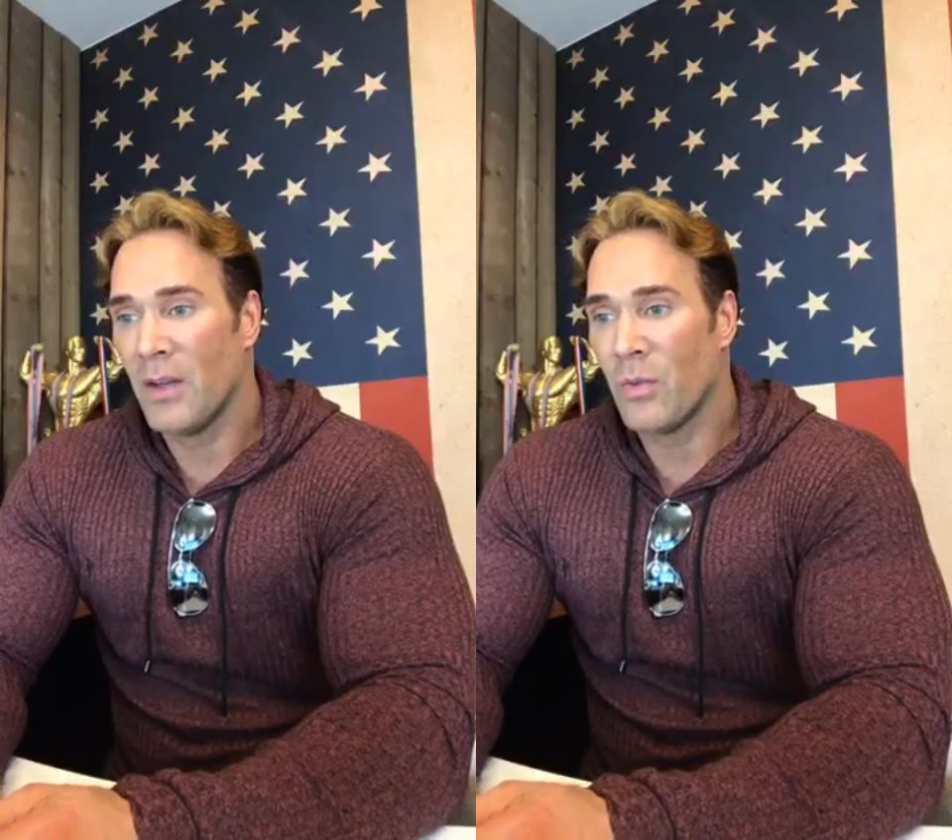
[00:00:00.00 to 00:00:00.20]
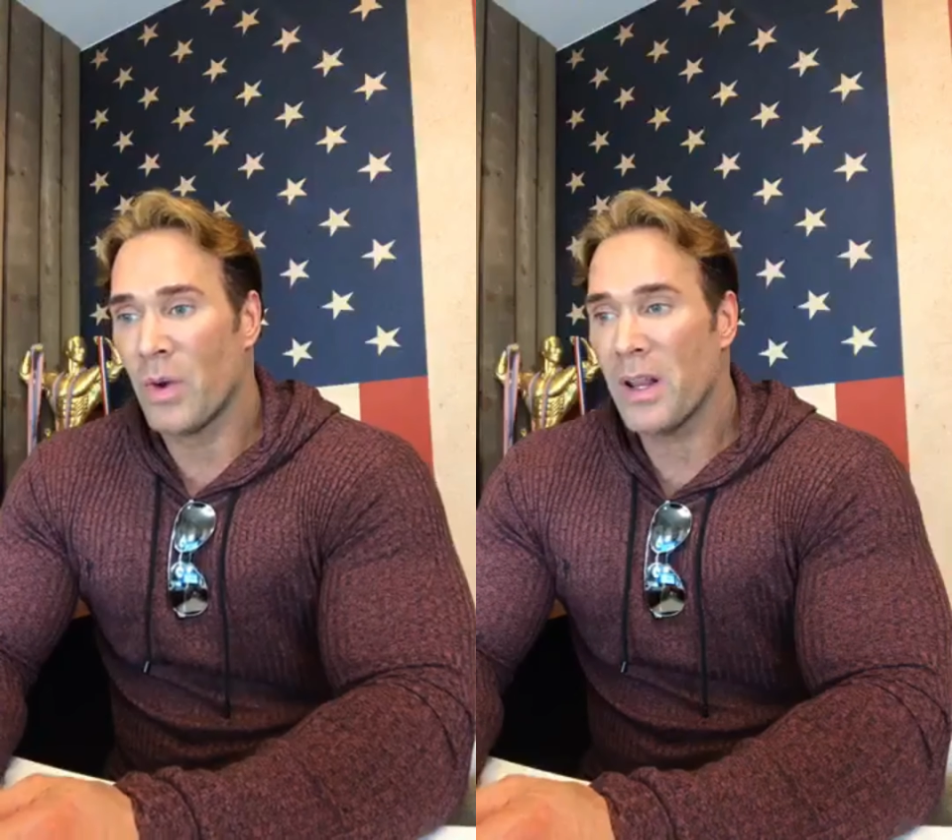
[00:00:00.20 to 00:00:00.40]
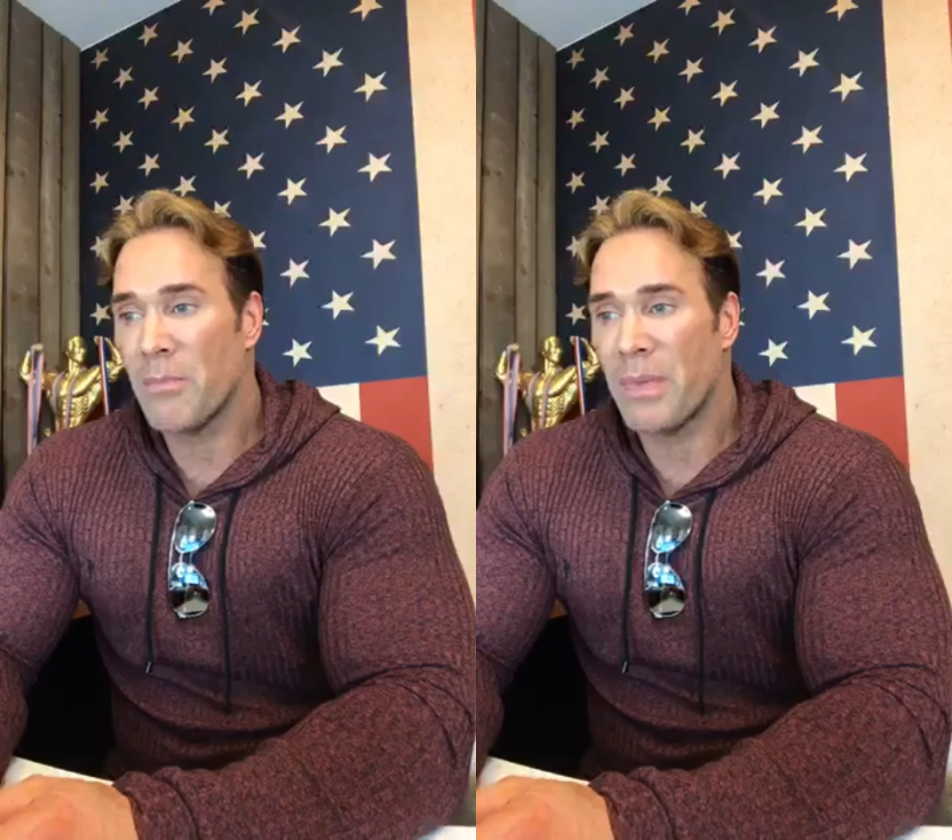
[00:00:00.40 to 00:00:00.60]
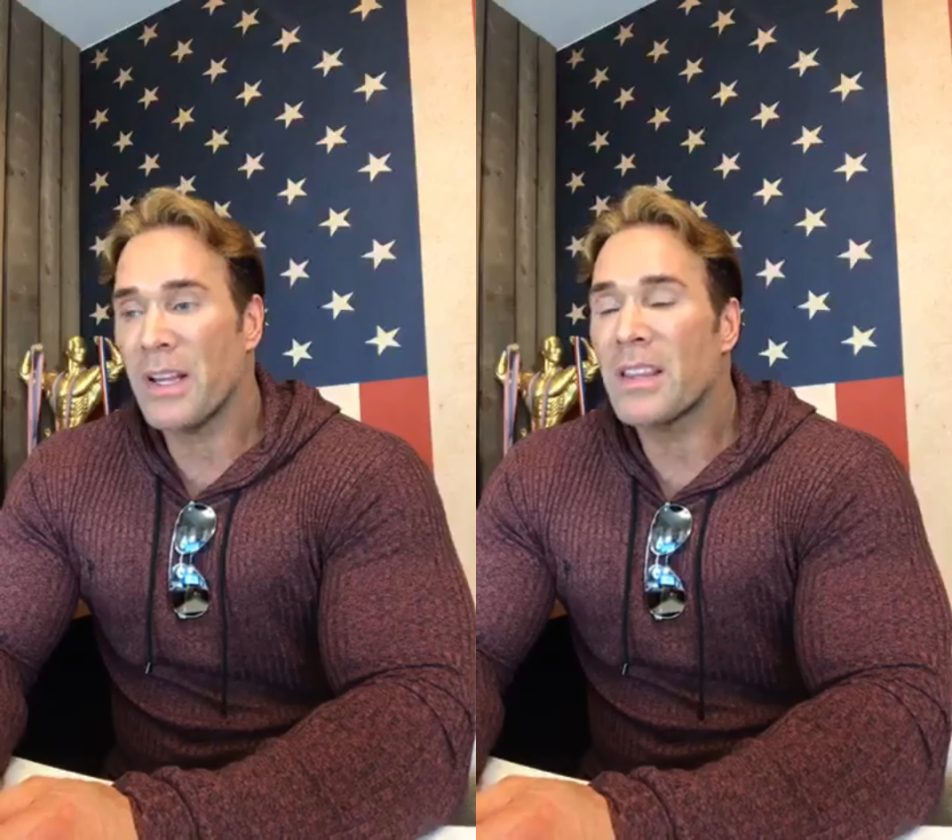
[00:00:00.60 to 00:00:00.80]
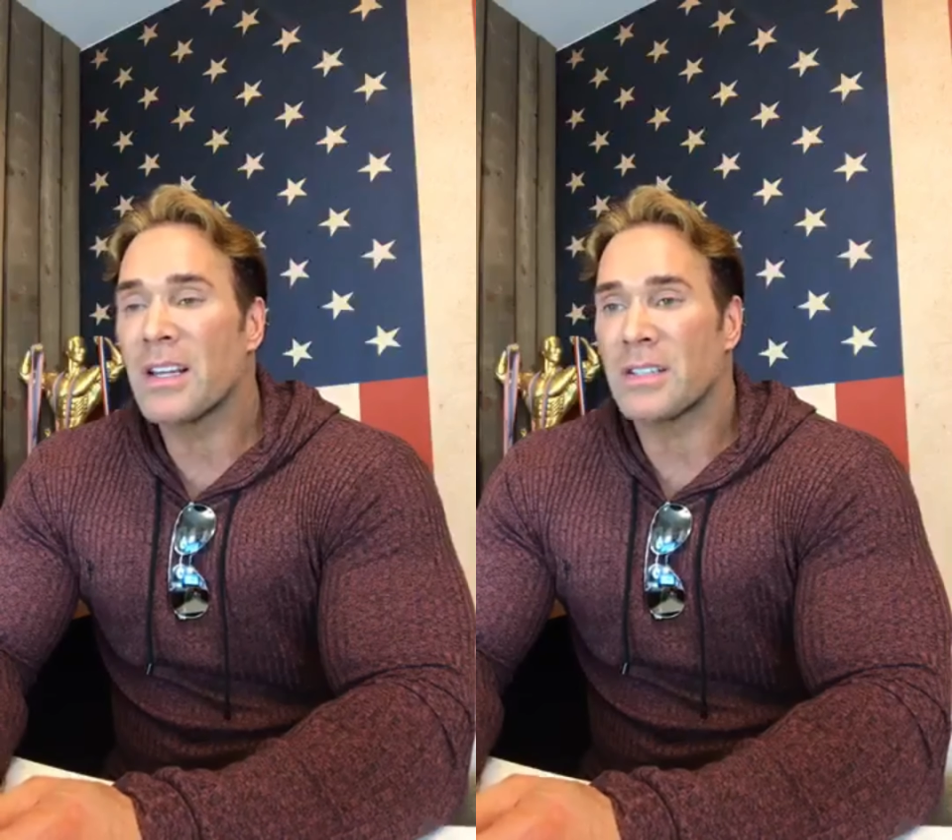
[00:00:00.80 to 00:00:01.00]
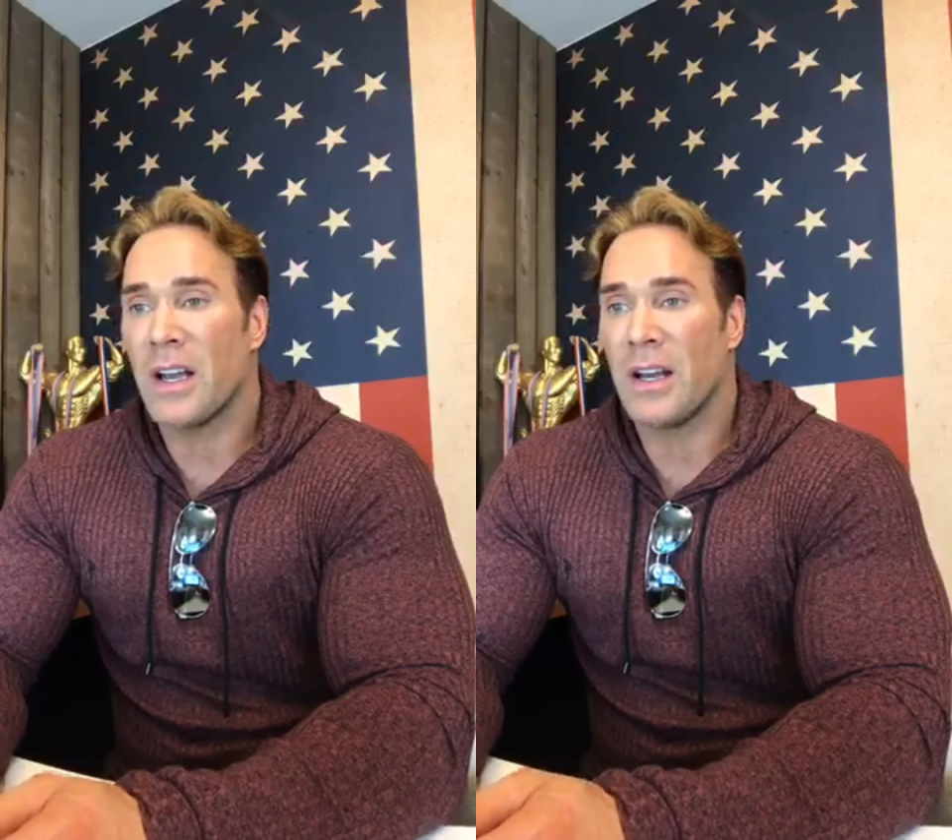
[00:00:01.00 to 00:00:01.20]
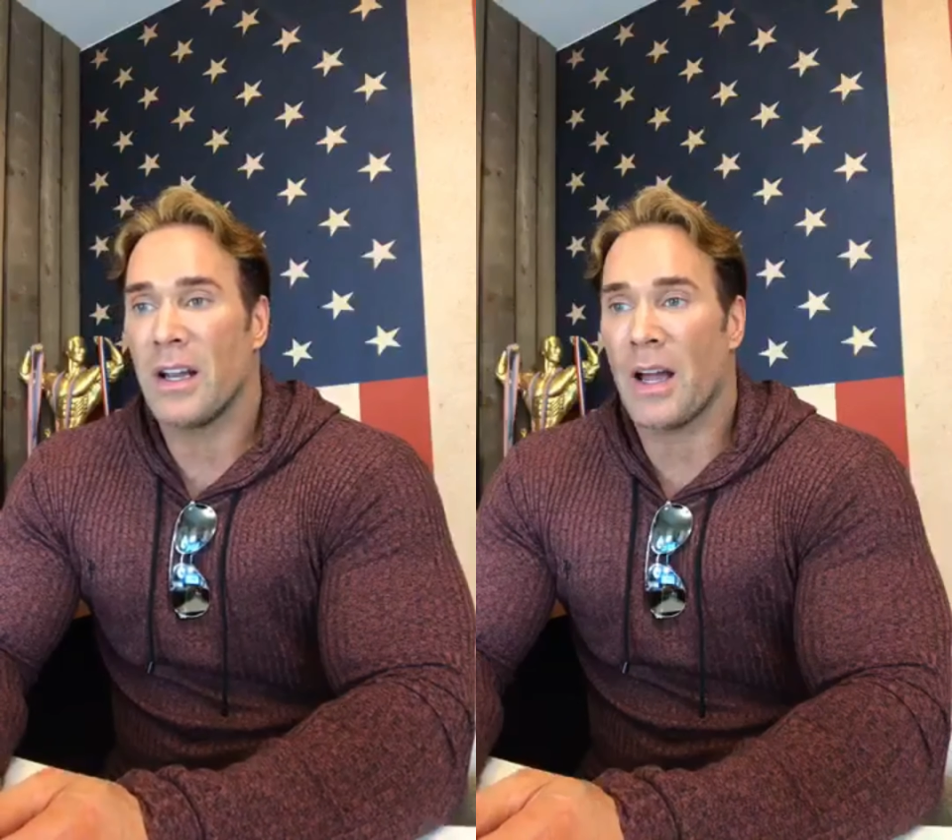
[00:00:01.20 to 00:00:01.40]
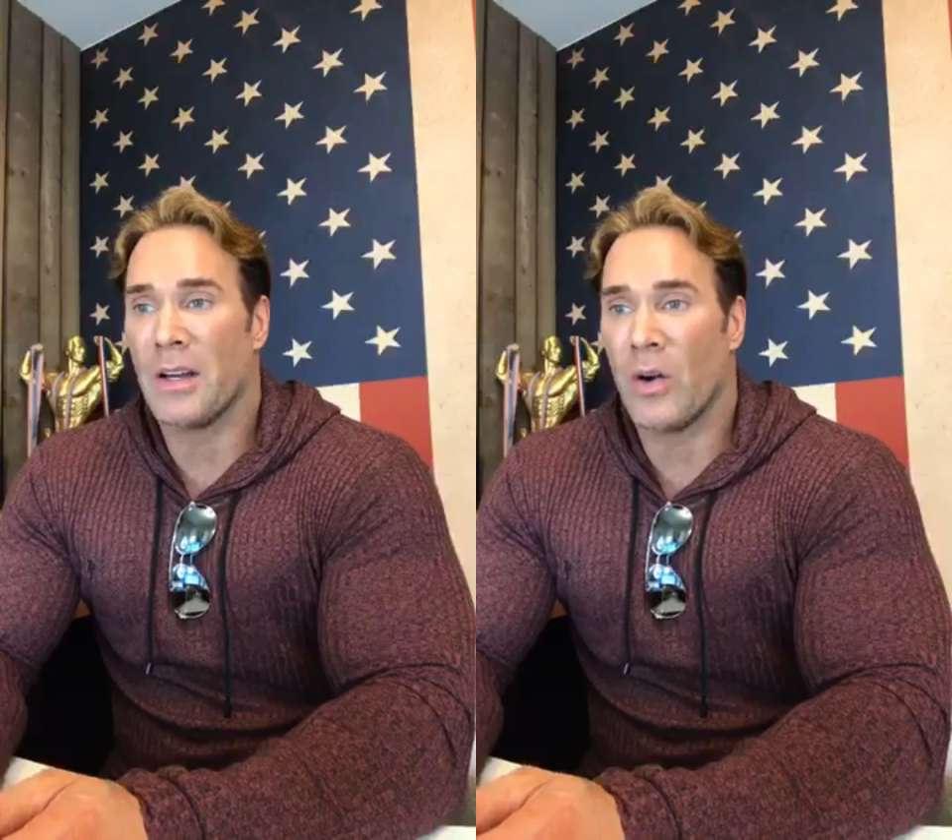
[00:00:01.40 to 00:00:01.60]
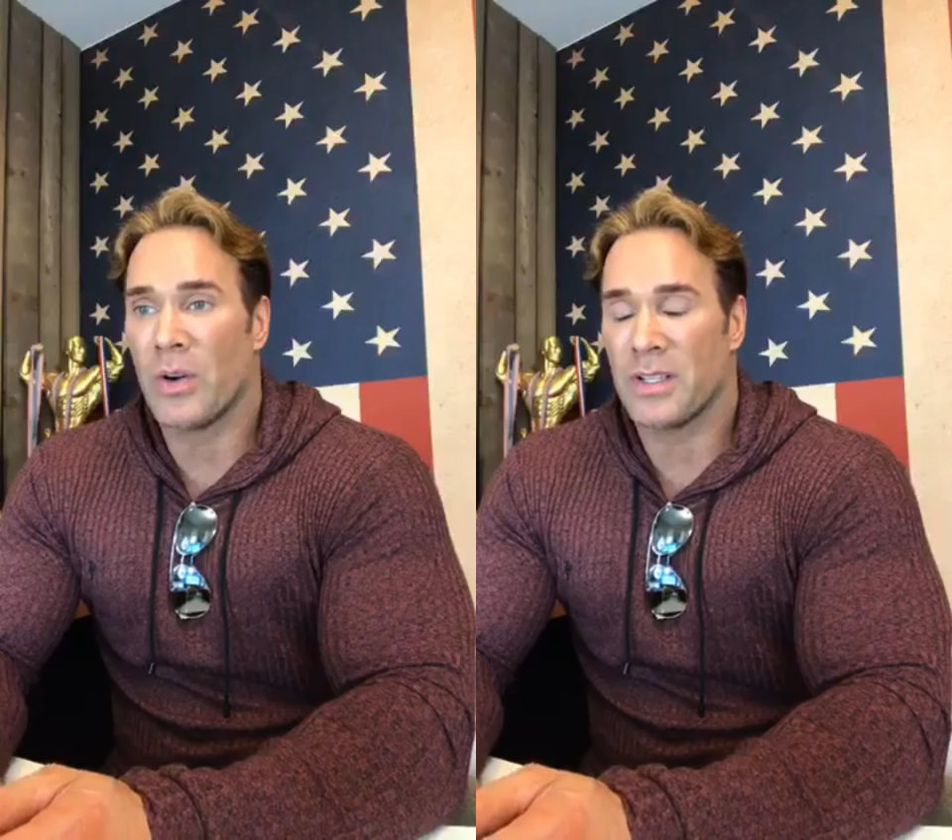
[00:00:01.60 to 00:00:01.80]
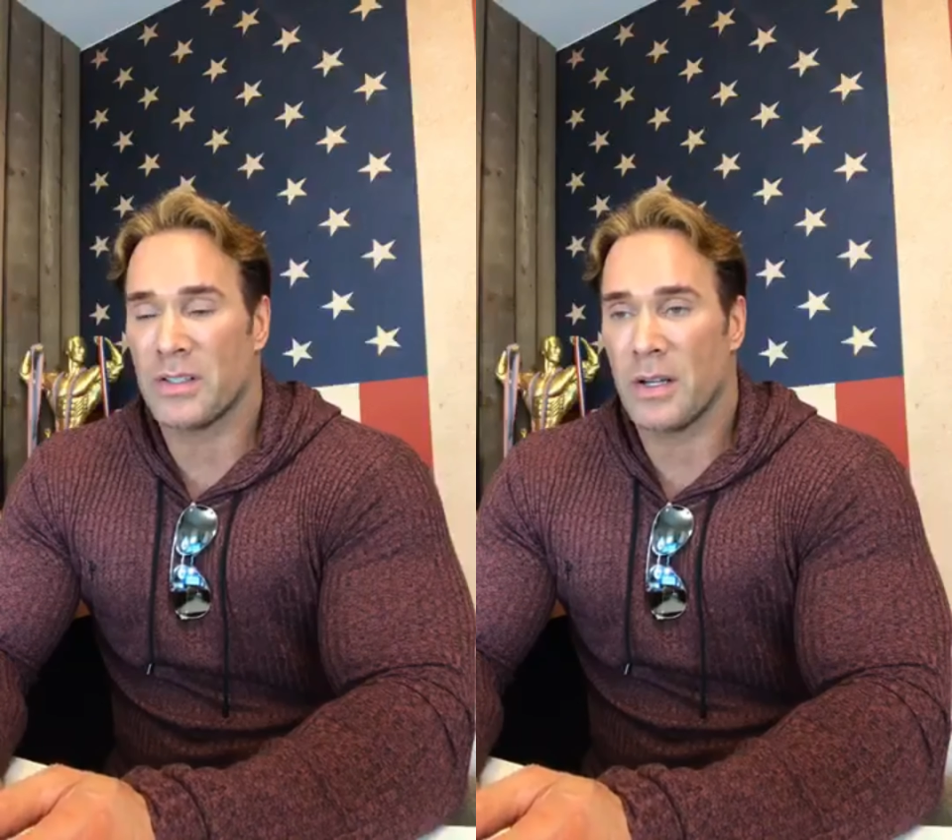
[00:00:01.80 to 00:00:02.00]
One of the big things I
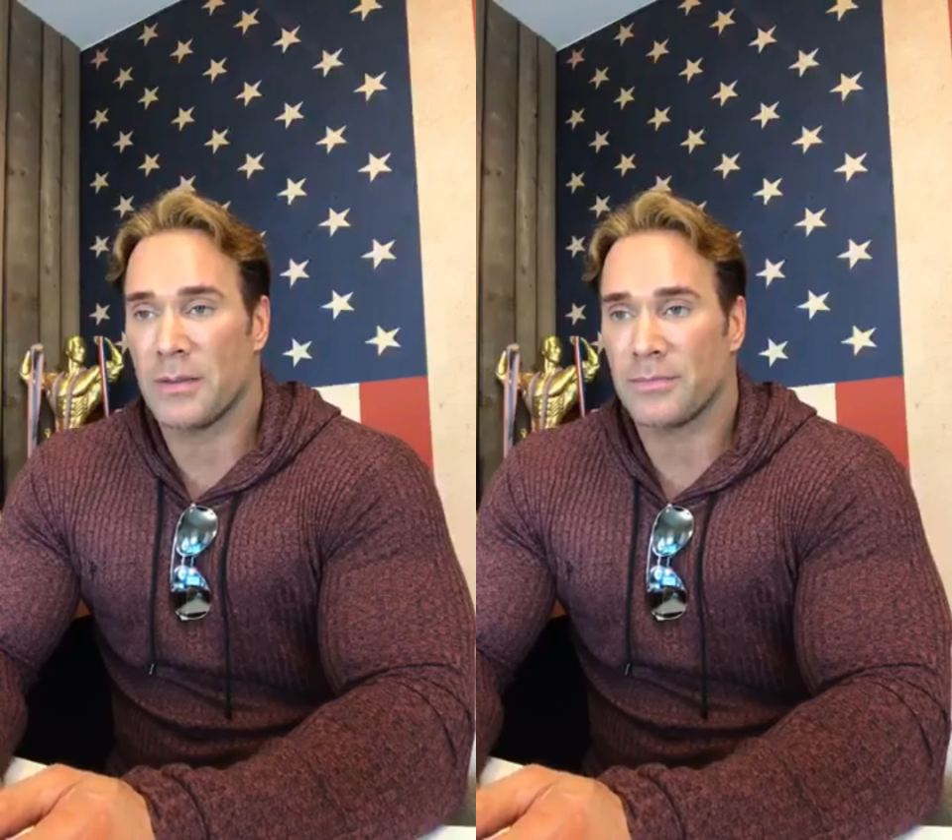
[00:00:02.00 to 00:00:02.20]
noticed